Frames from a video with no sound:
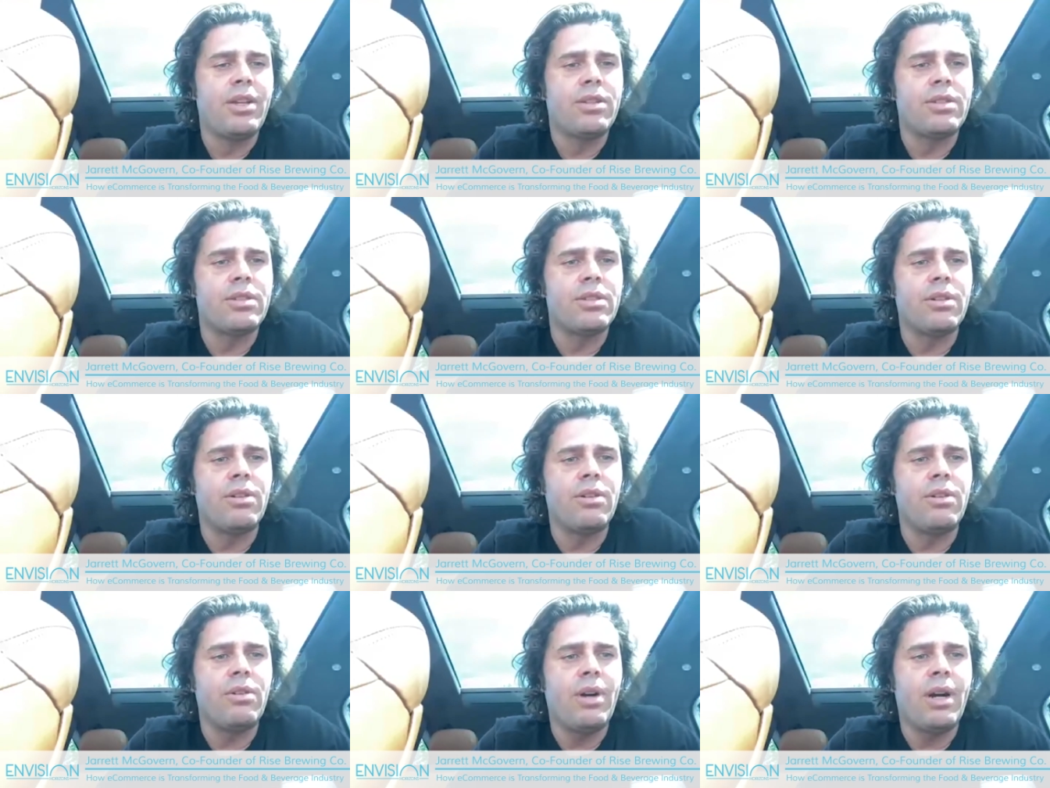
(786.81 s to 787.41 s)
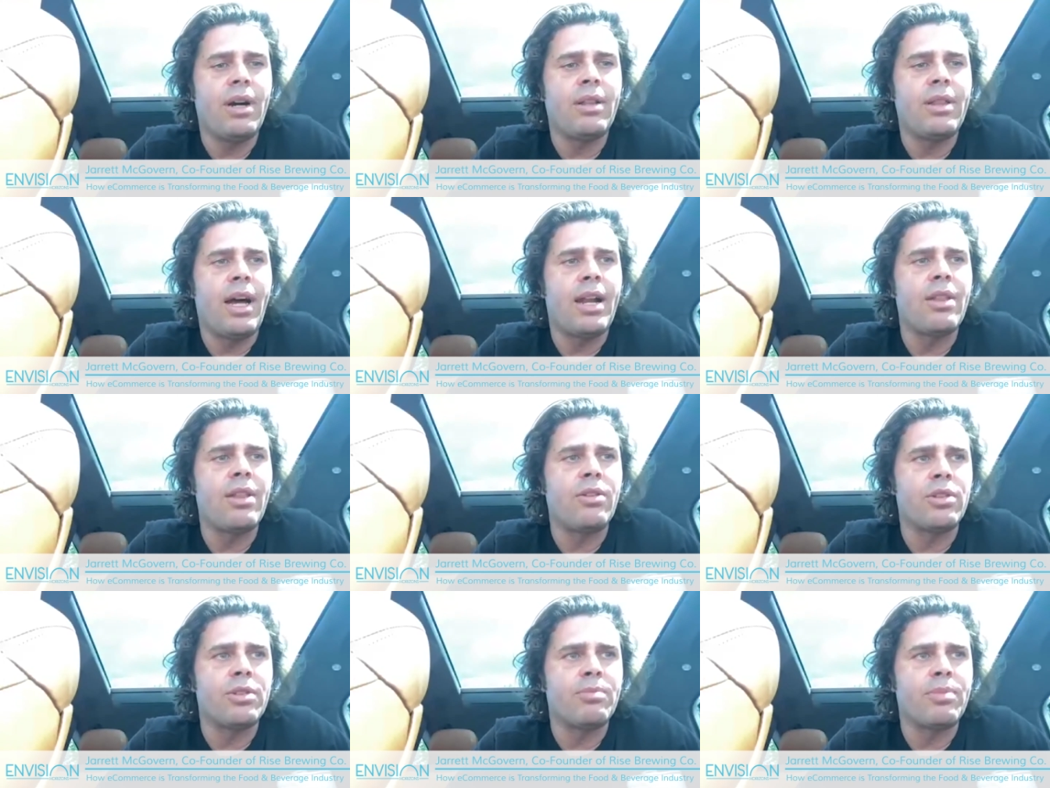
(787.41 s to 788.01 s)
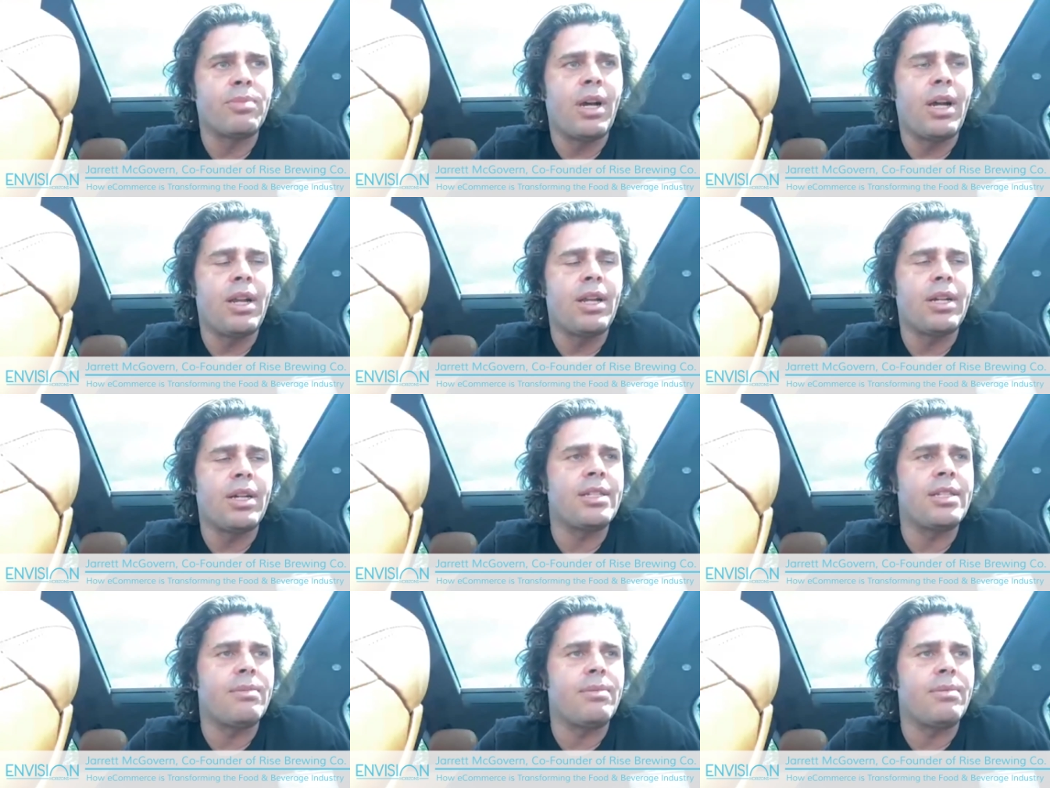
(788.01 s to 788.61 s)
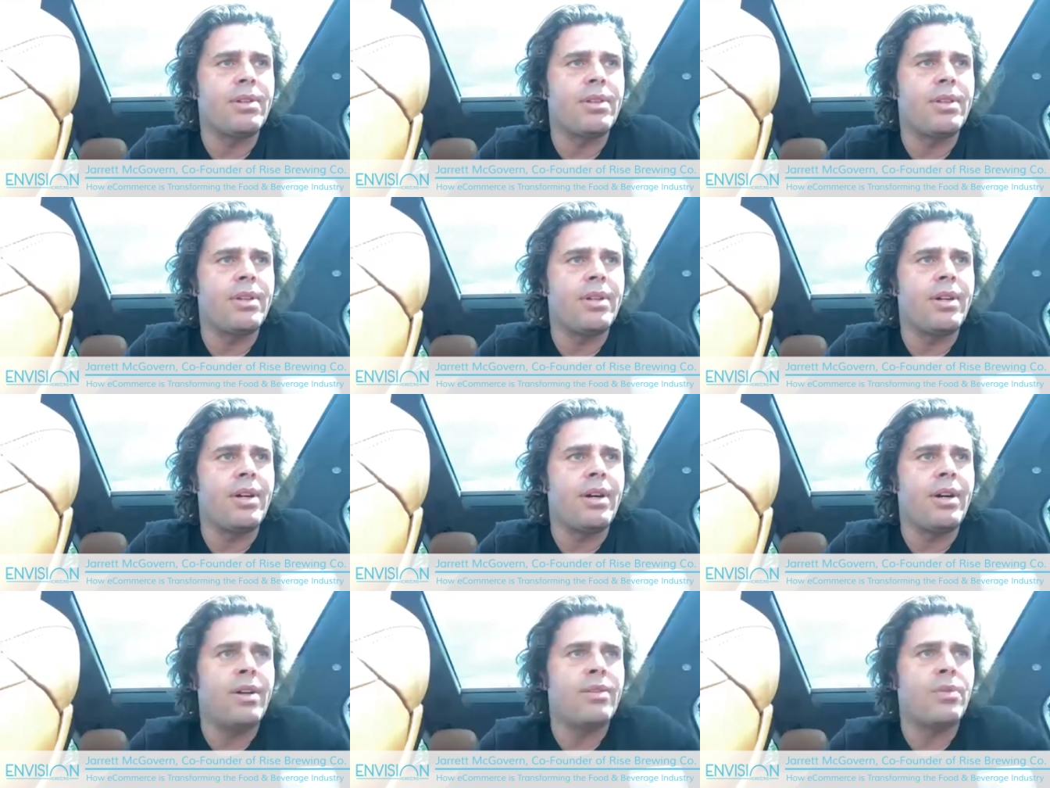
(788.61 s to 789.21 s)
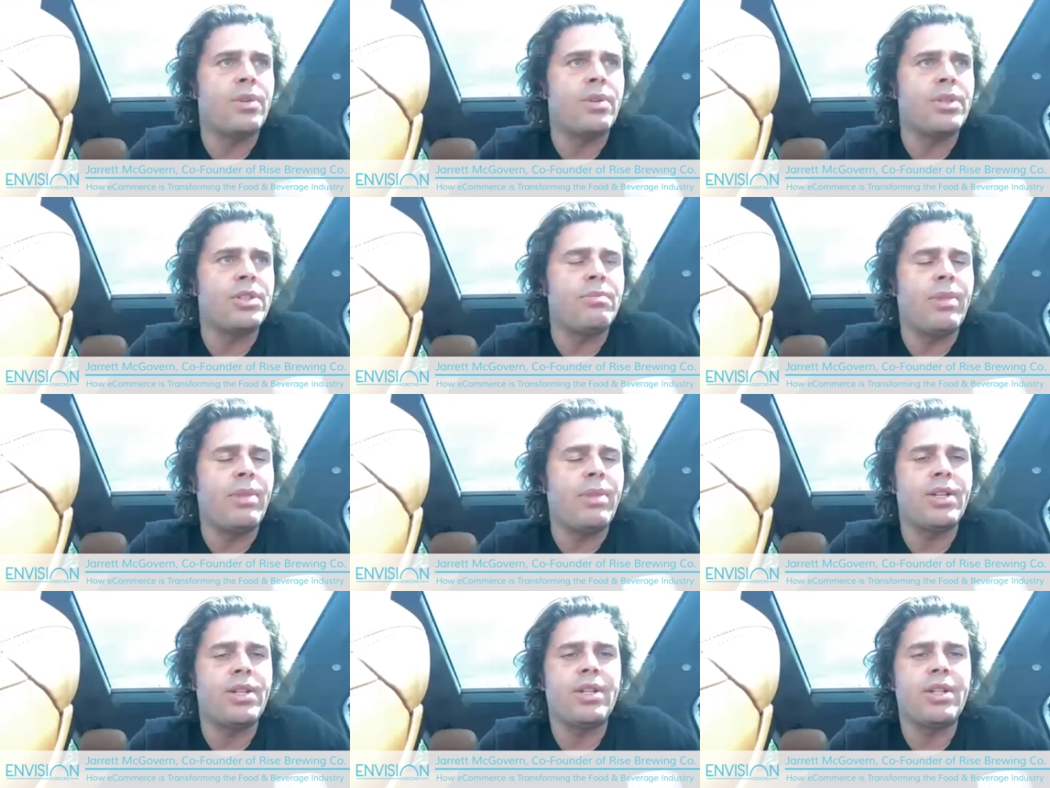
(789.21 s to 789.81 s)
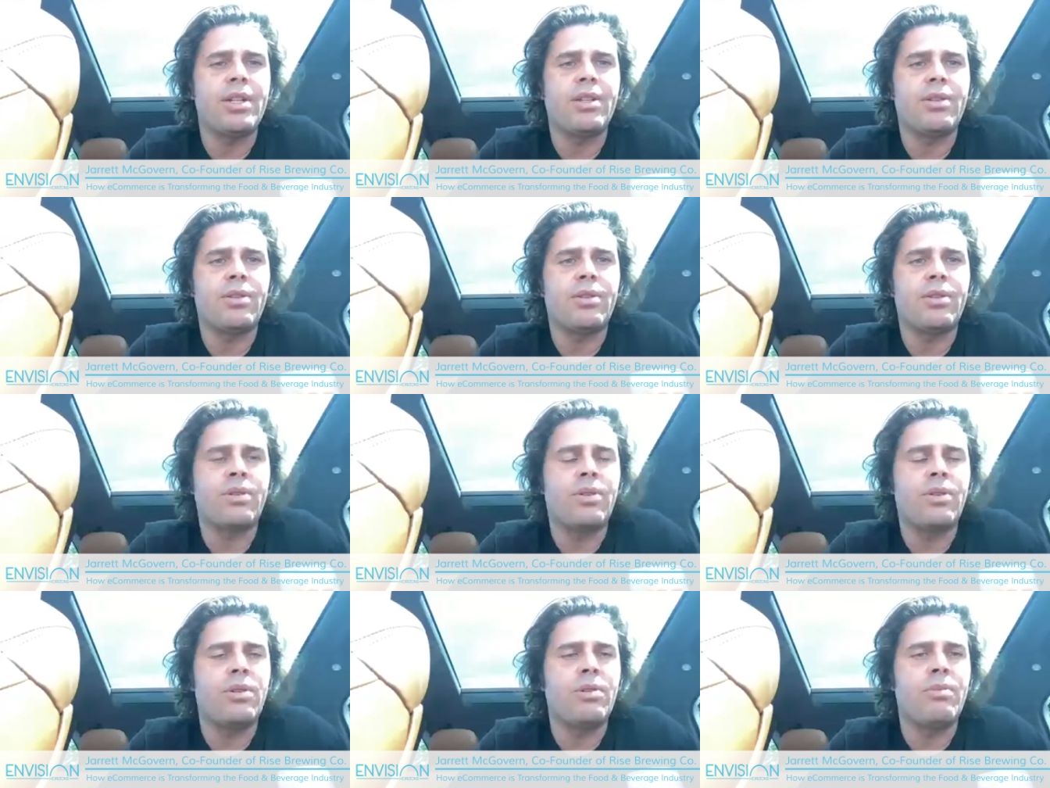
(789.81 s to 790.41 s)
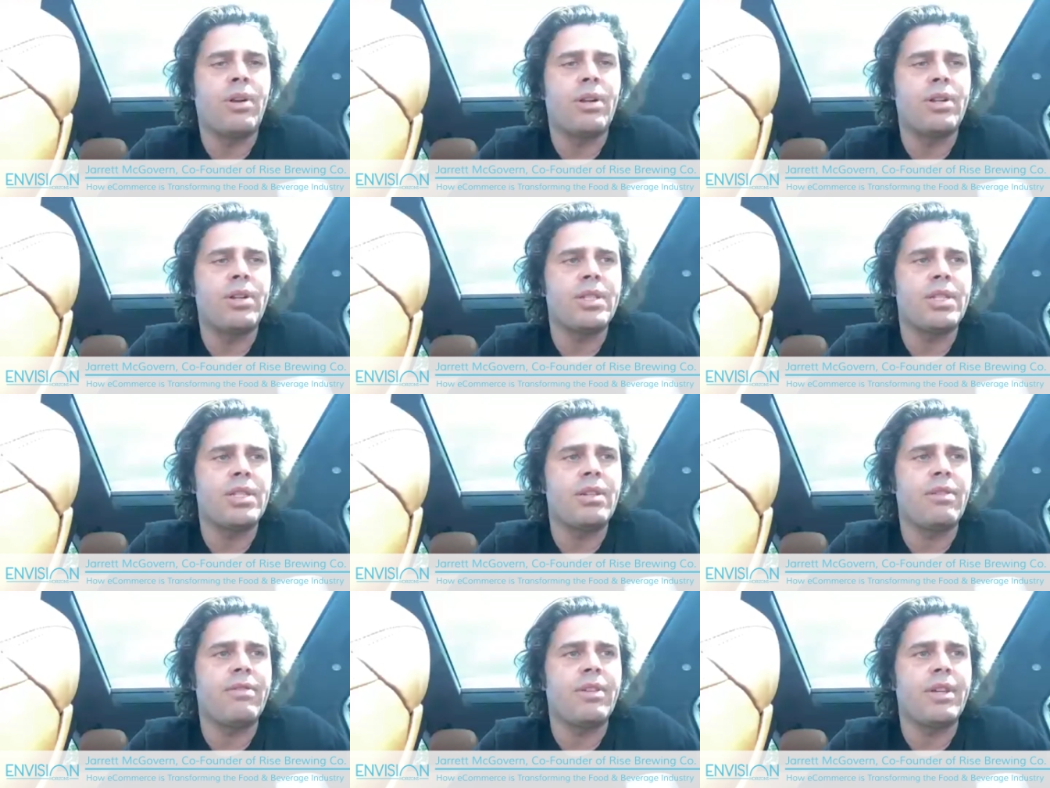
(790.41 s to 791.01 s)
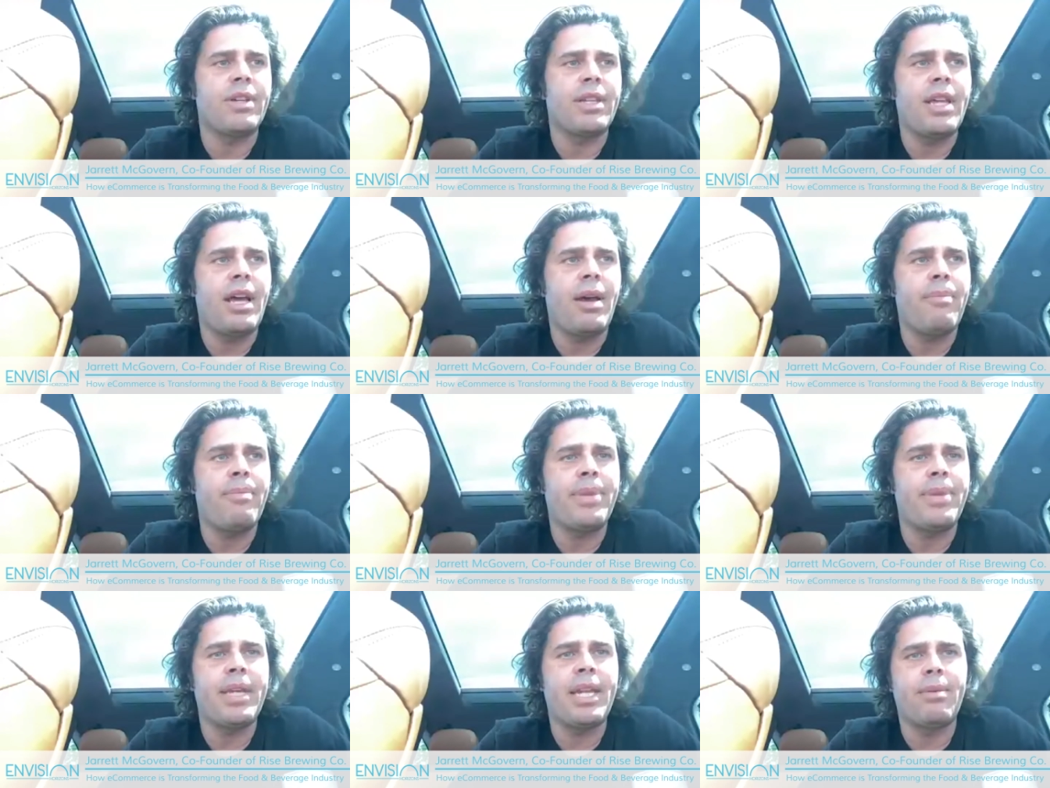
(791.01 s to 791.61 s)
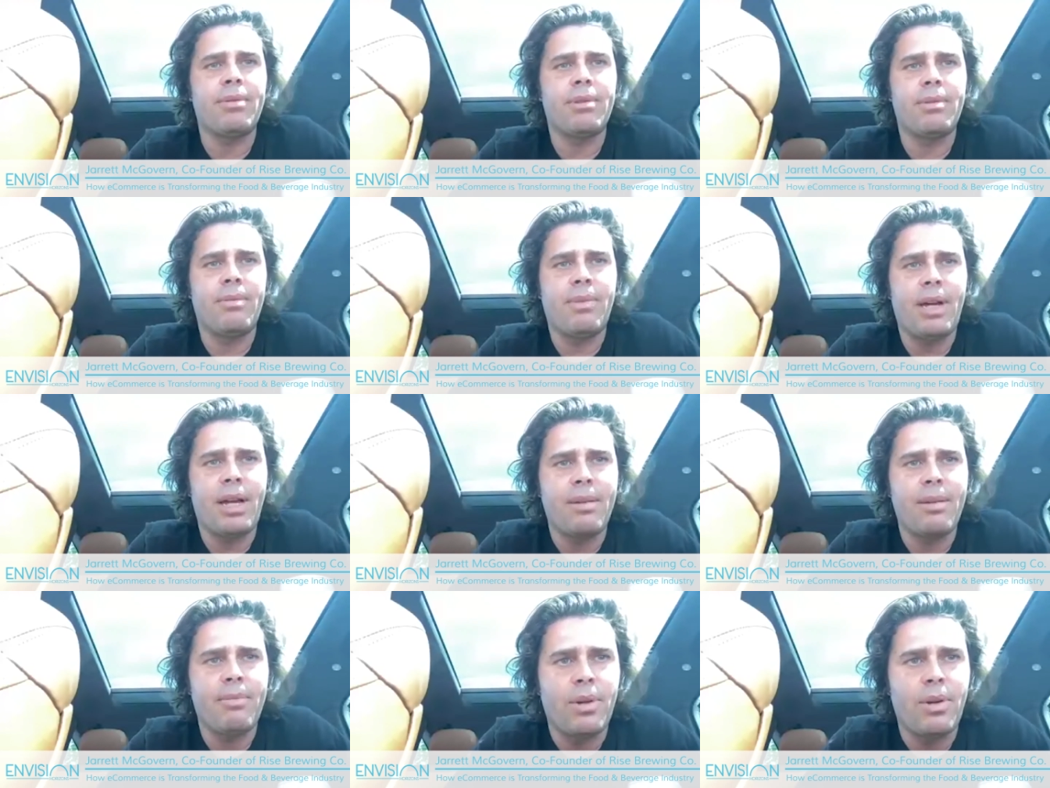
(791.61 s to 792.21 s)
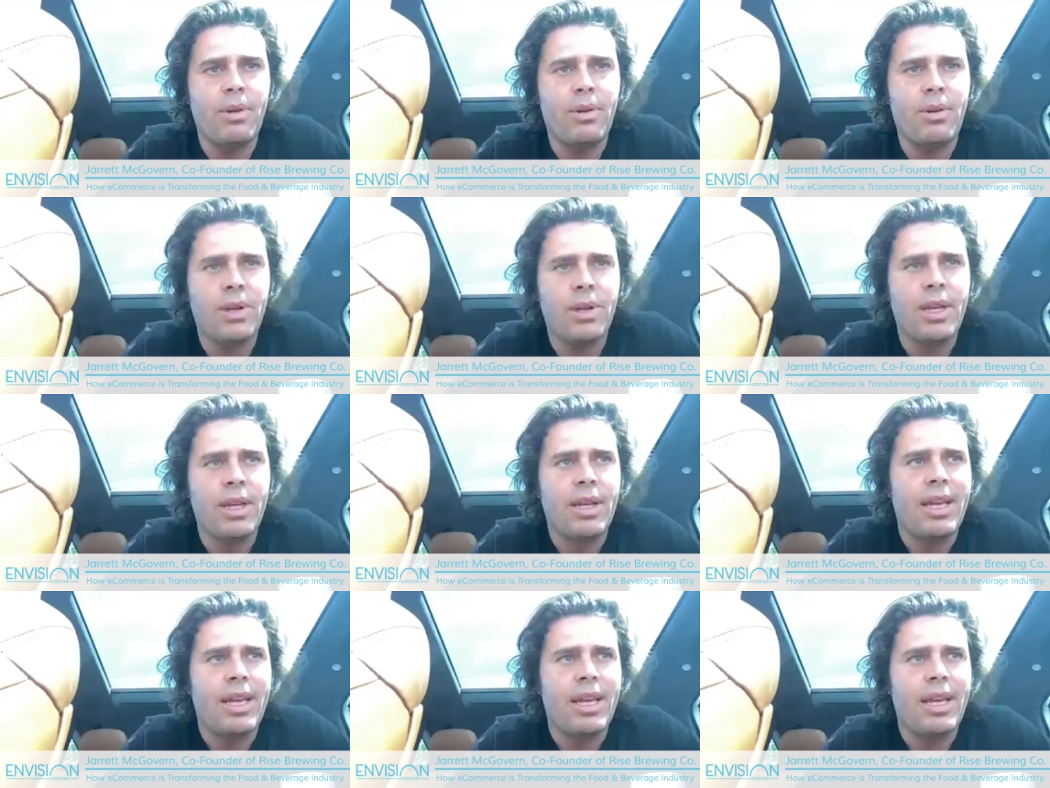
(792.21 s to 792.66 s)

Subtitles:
So a lot of those products, similar to the other ones you mentioned, and the granola bars and stuff like that, being able to buy in bulk